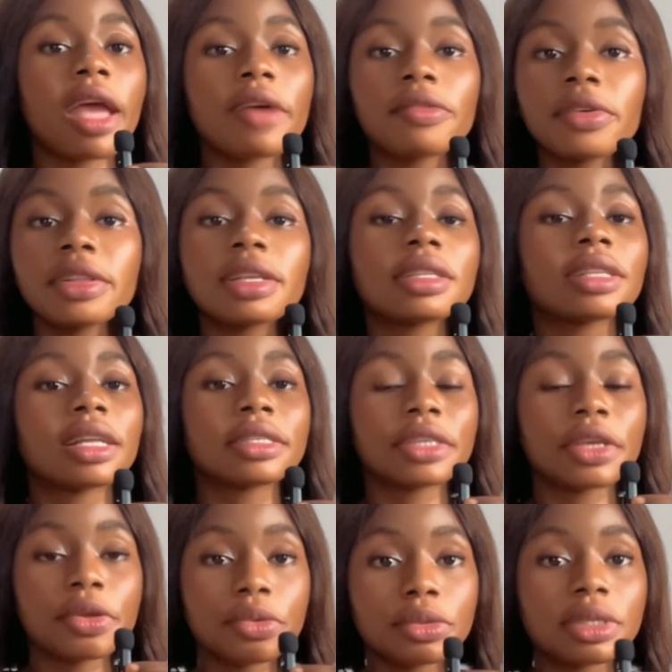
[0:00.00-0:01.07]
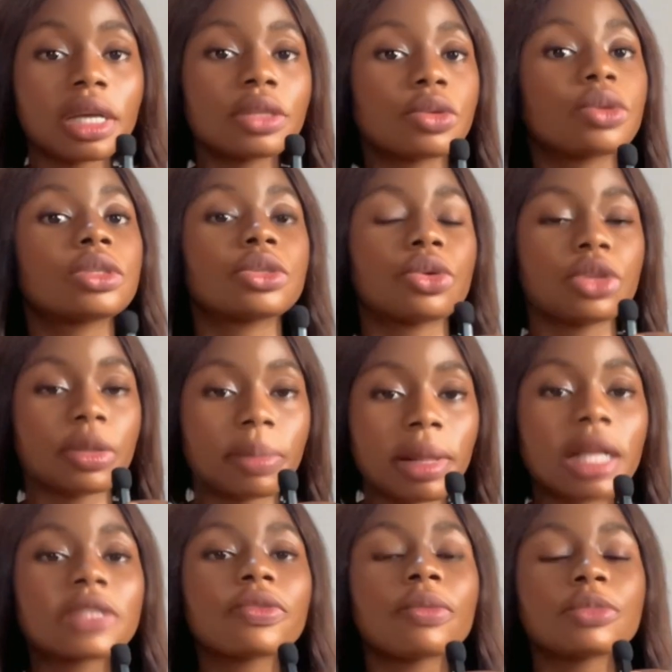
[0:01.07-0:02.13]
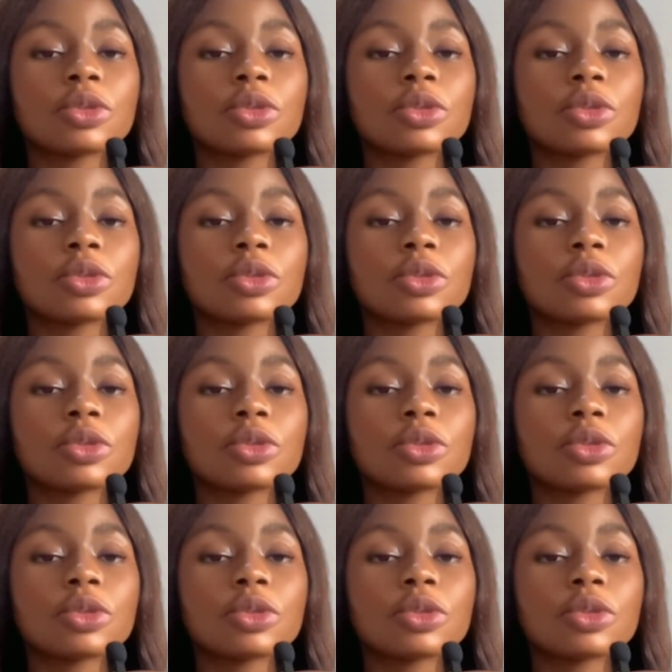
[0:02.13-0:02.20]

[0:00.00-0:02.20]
everything that a user does on the platform.